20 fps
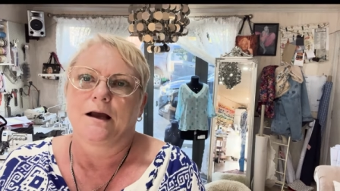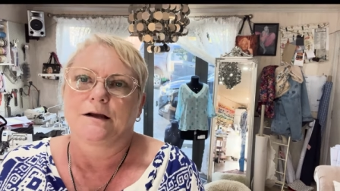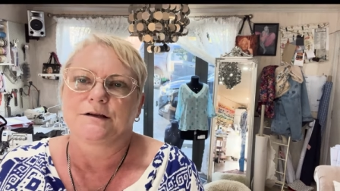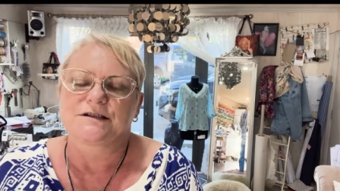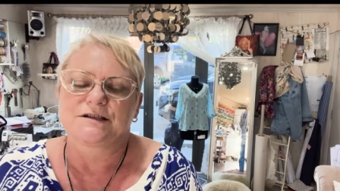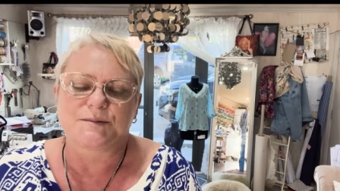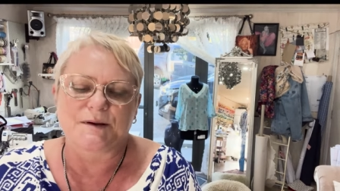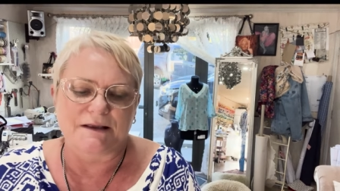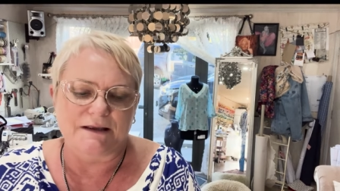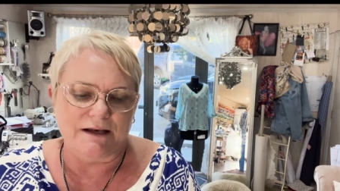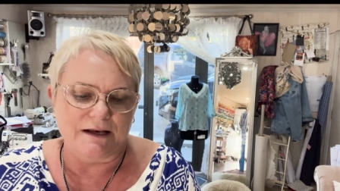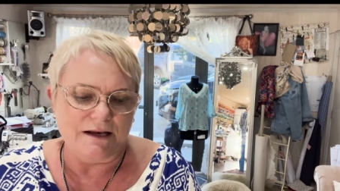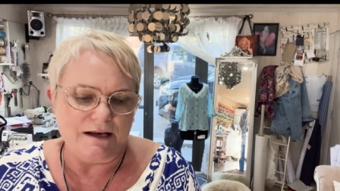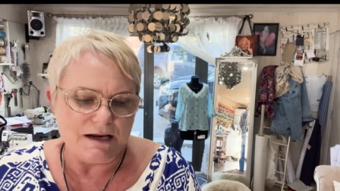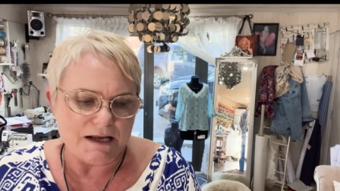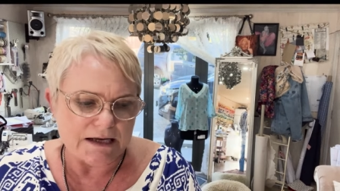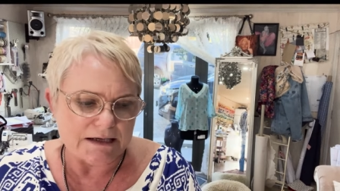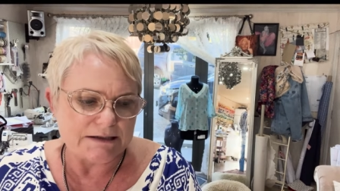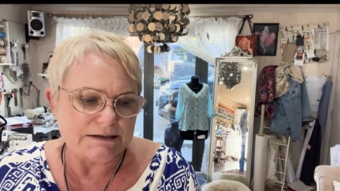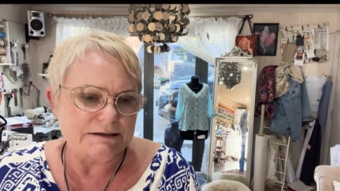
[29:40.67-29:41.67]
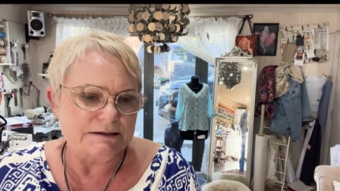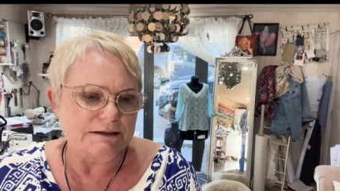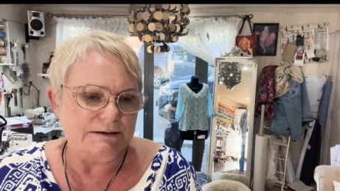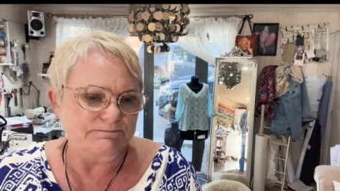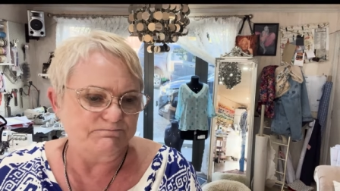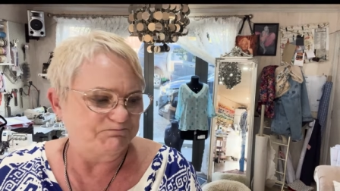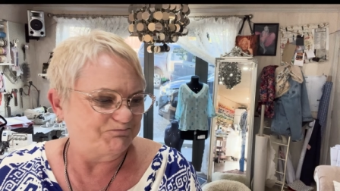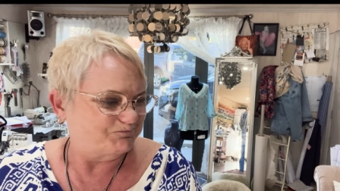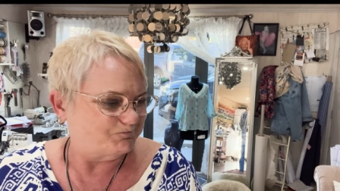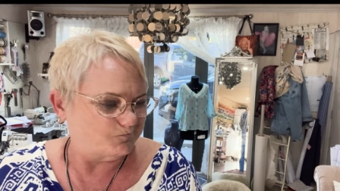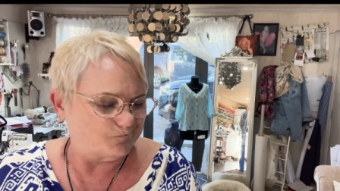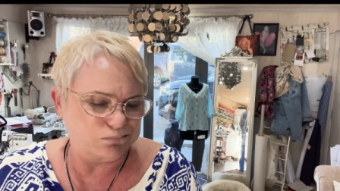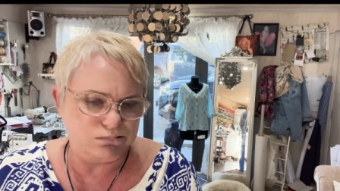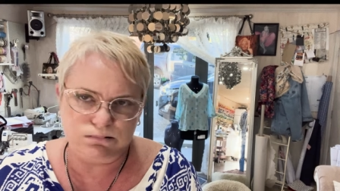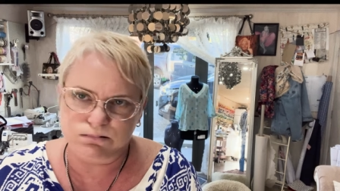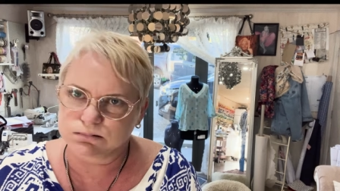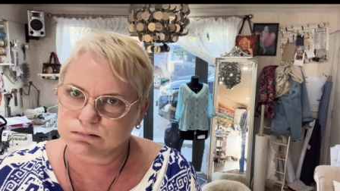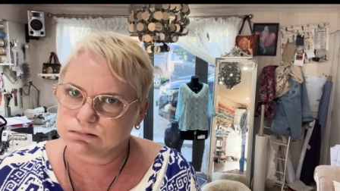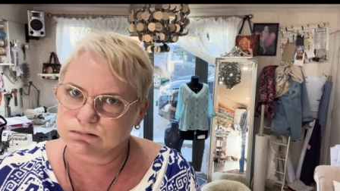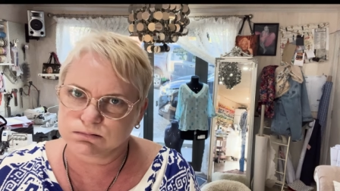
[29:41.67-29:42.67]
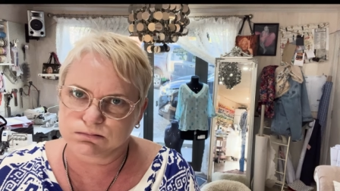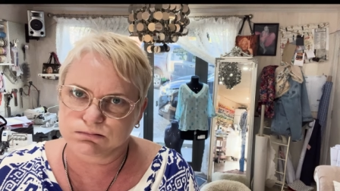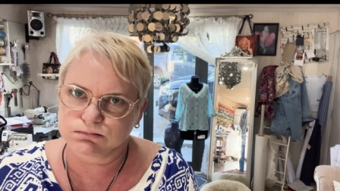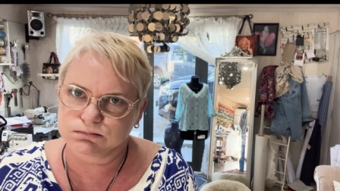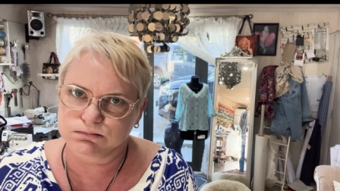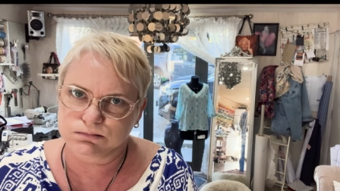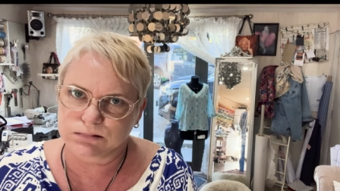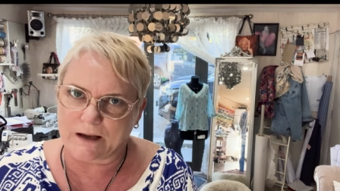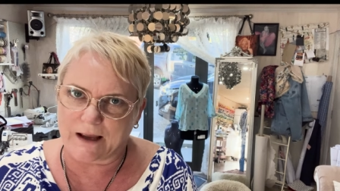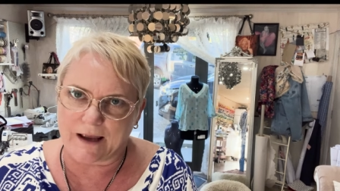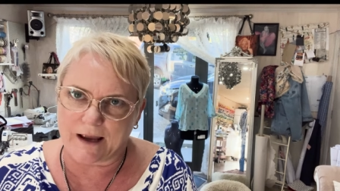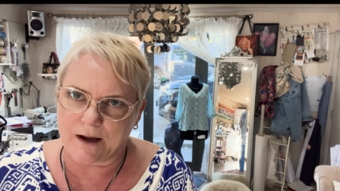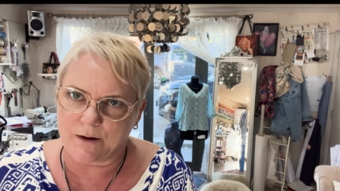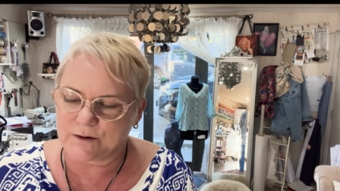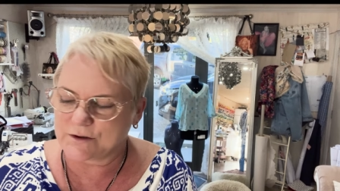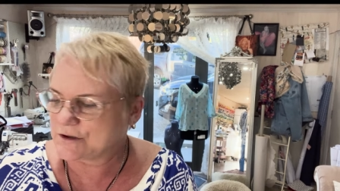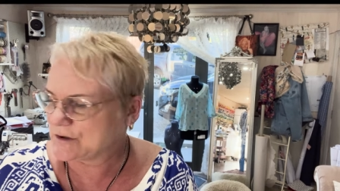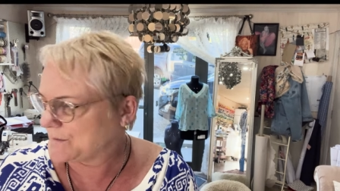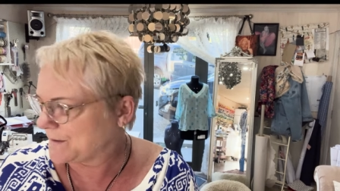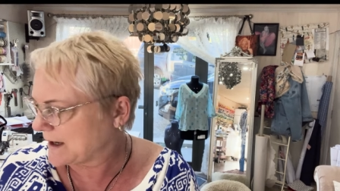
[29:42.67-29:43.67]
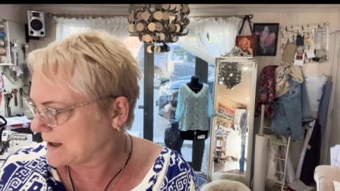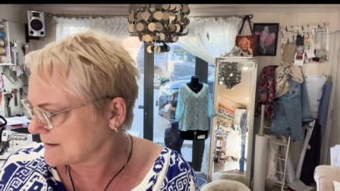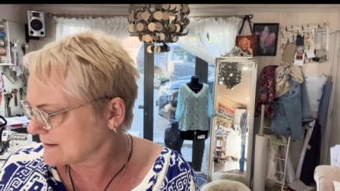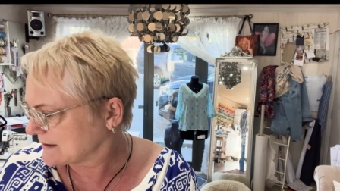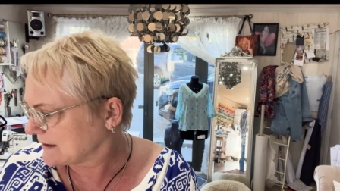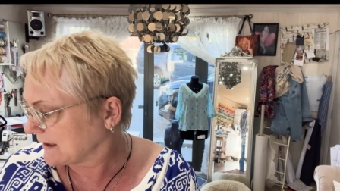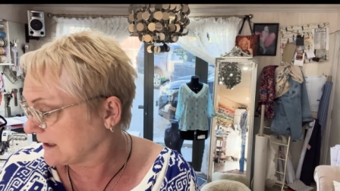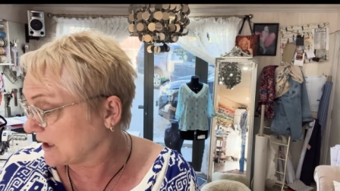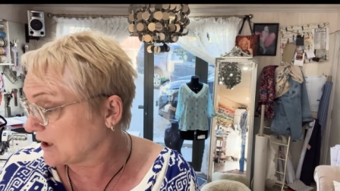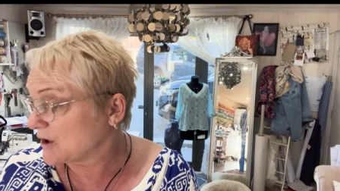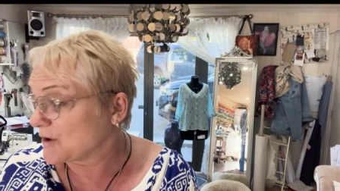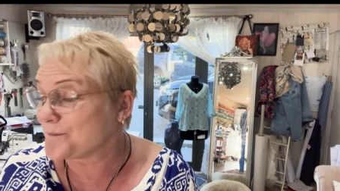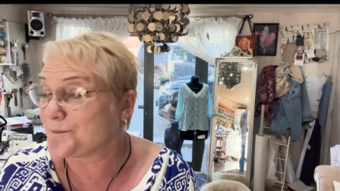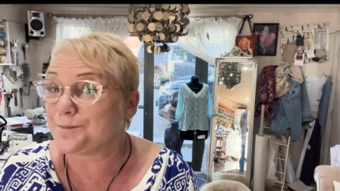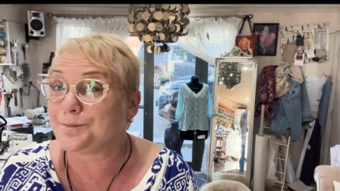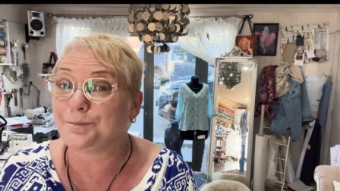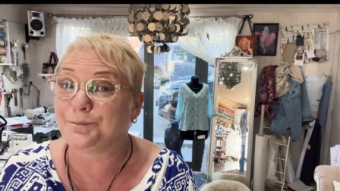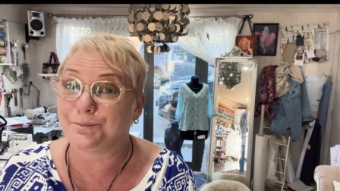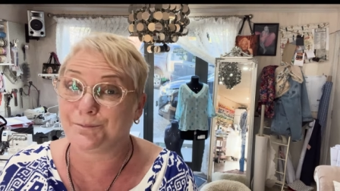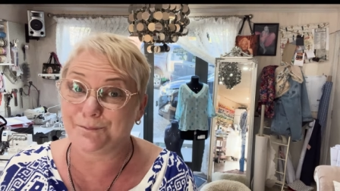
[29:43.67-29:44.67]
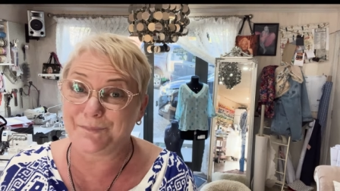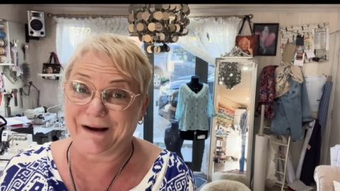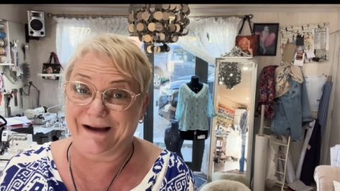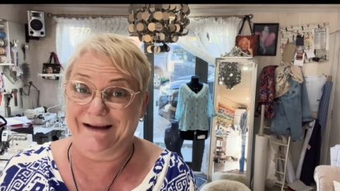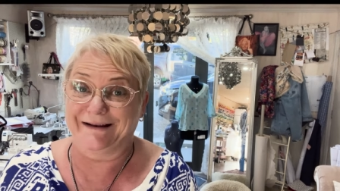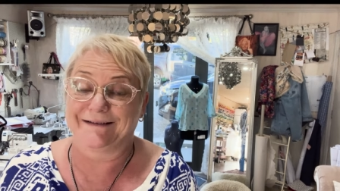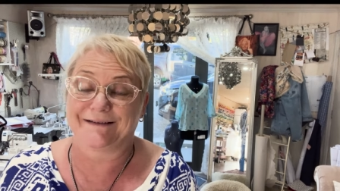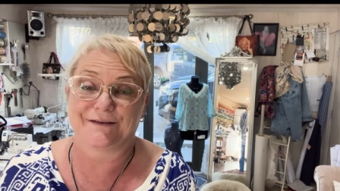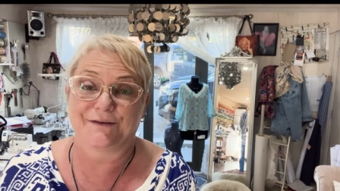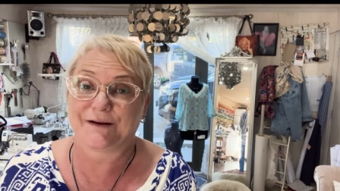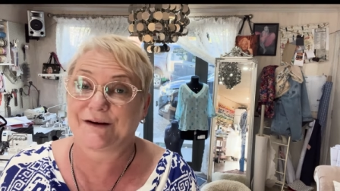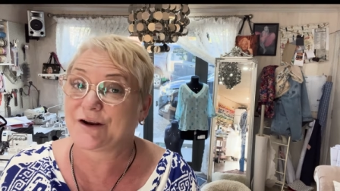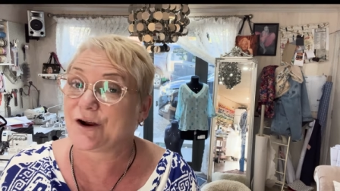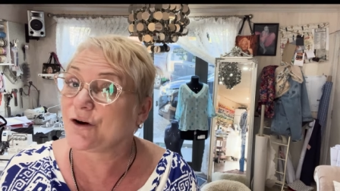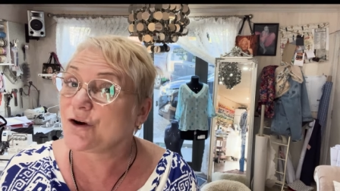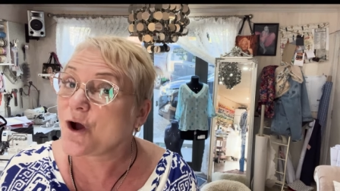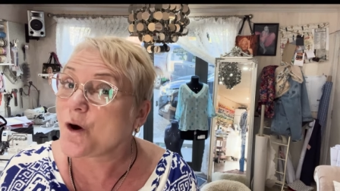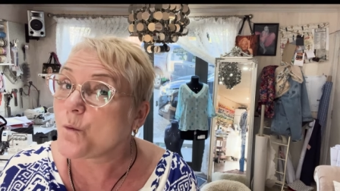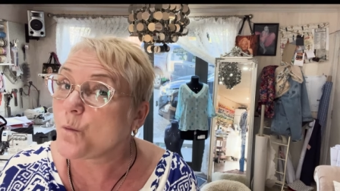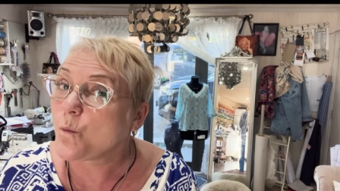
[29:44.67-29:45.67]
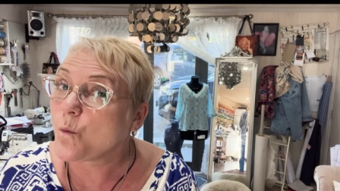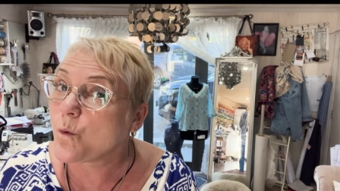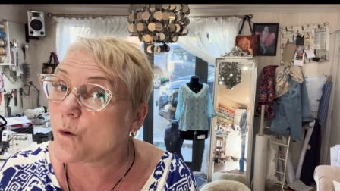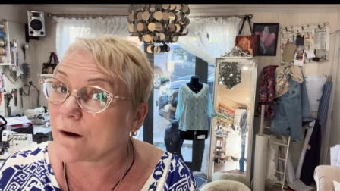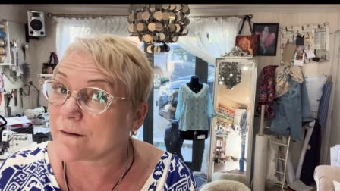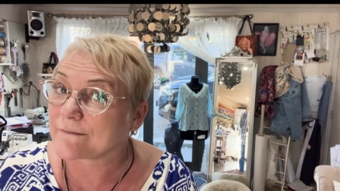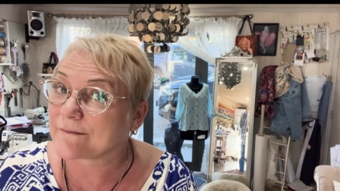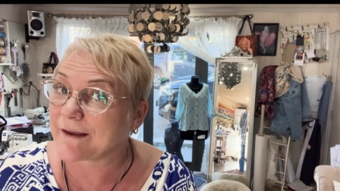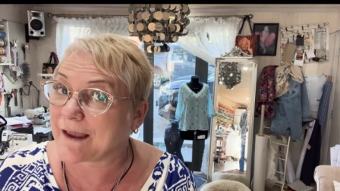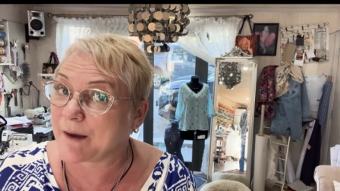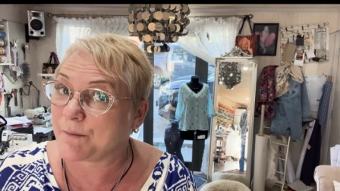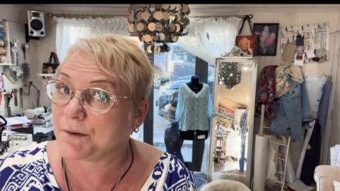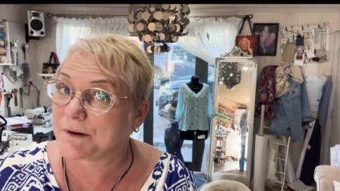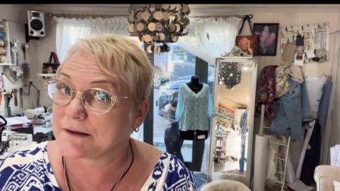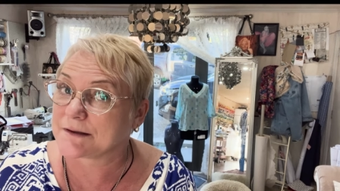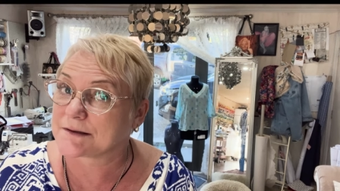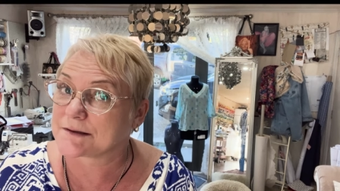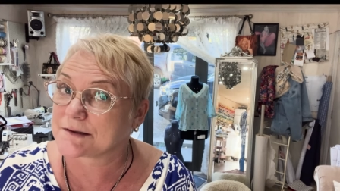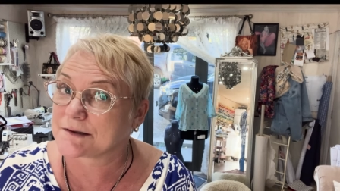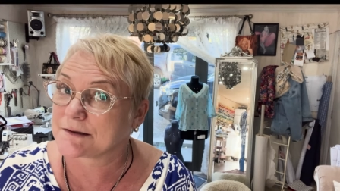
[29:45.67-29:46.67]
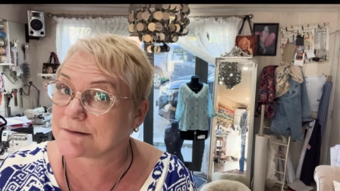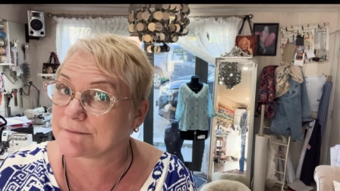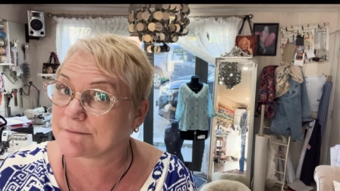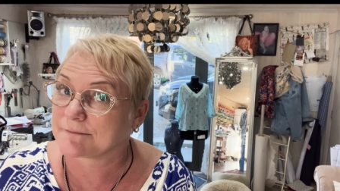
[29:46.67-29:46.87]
She spent the next hour, 2 hours licking her butt, so I don't know what's happened.